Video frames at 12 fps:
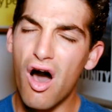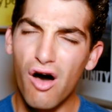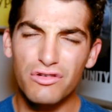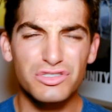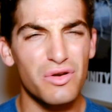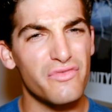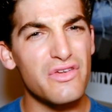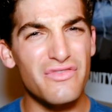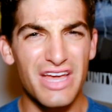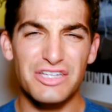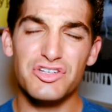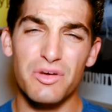Also, if you've
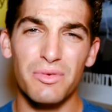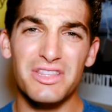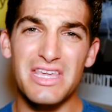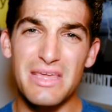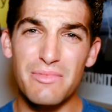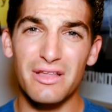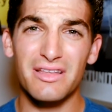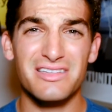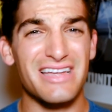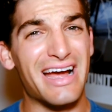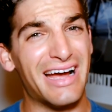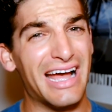yet to jump on the email
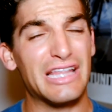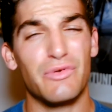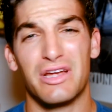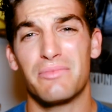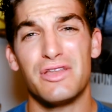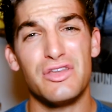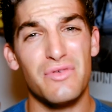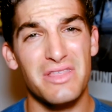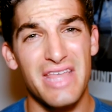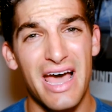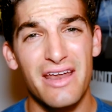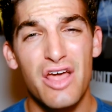list, I highly recommend doing
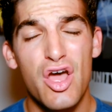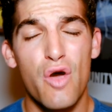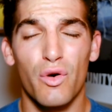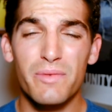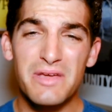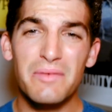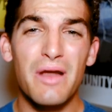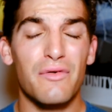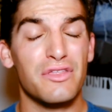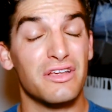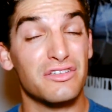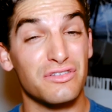that. We're gonna be coming out
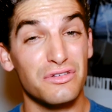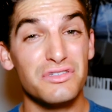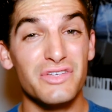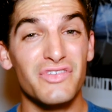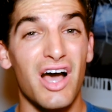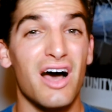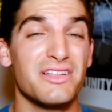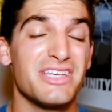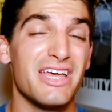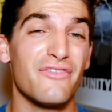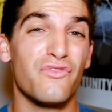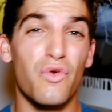with exclusive
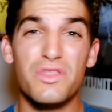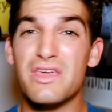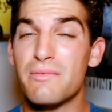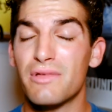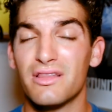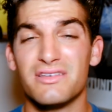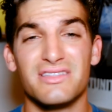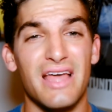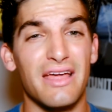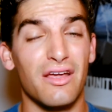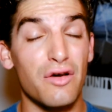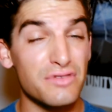content for the email list
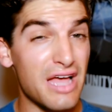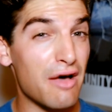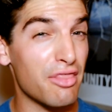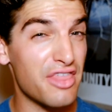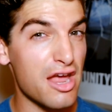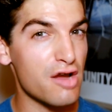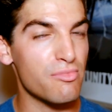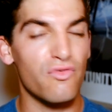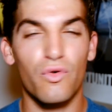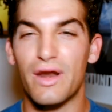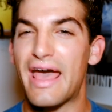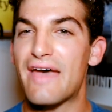that goes out there
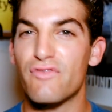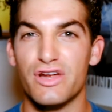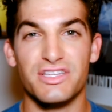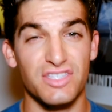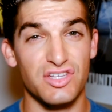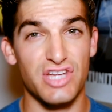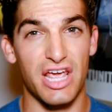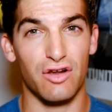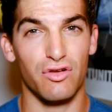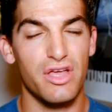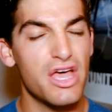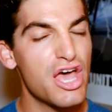before it ever hits the
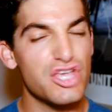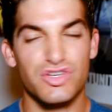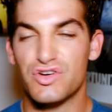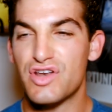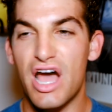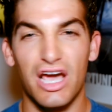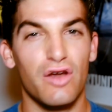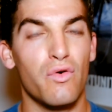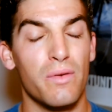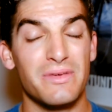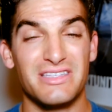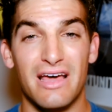channel. So you're not gonna
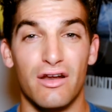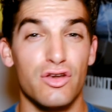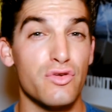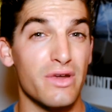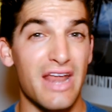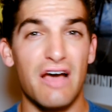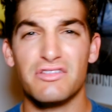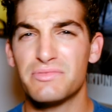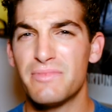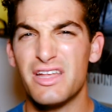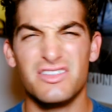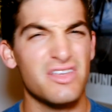wanna miss out on new
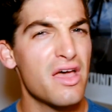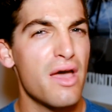announcements,